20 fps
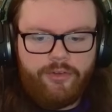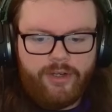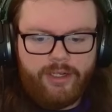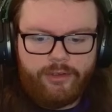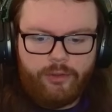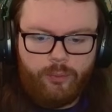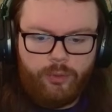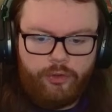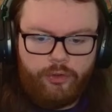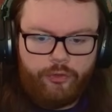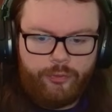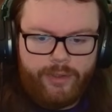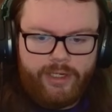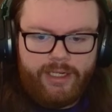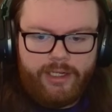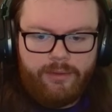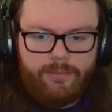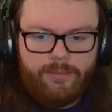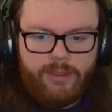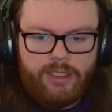not the worst right
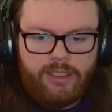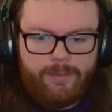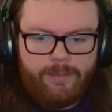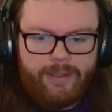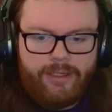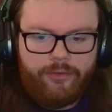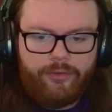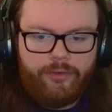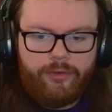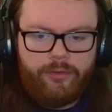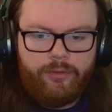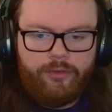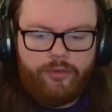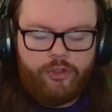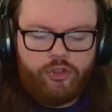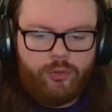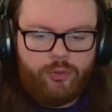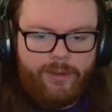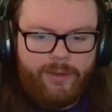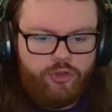now. Not the best.
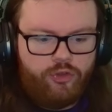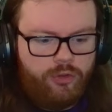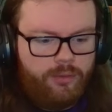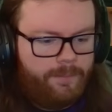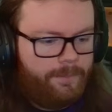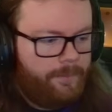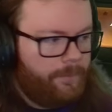Situational.